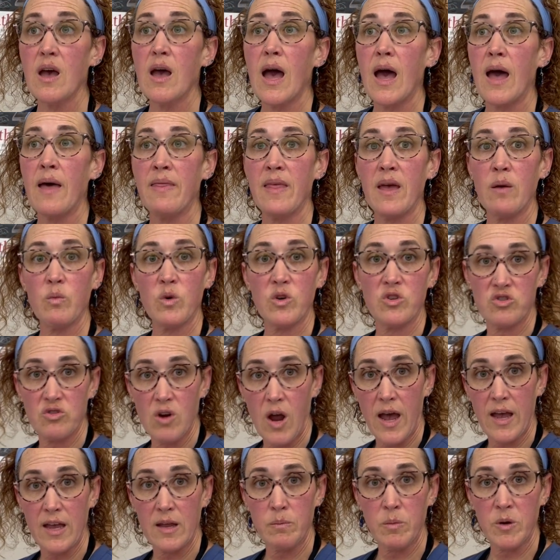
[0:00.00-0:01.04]
and then we'll
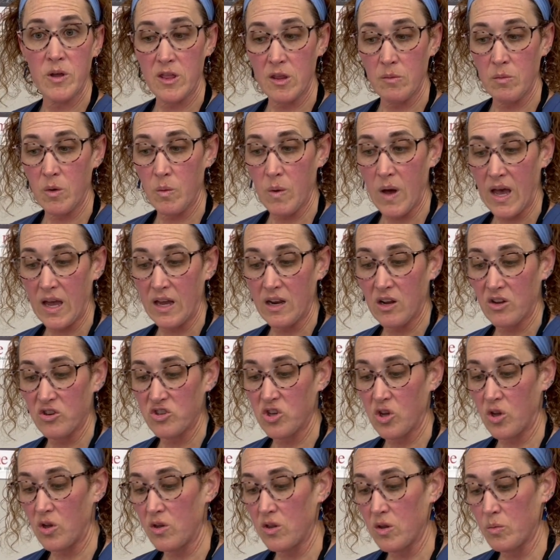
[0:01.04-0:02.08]
dry and put them away, and I'll
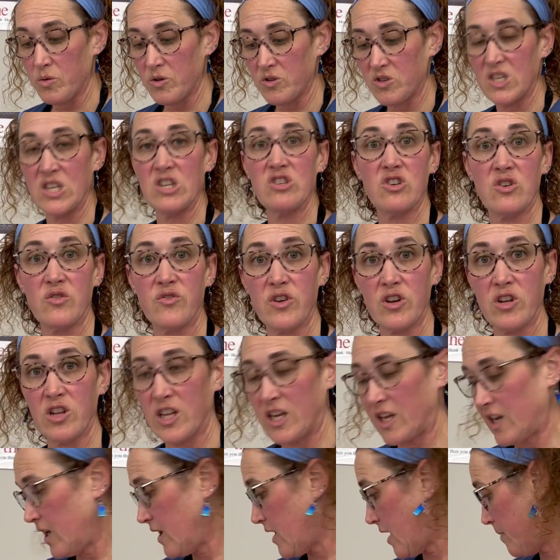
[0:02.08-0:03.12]
show you the procedure for
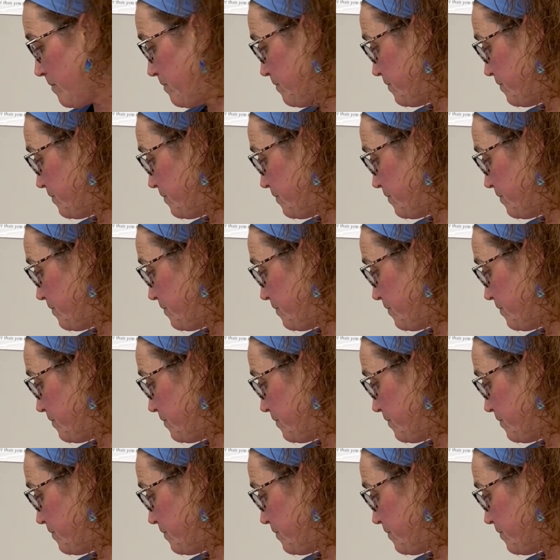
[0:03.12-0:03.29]
cleaning up.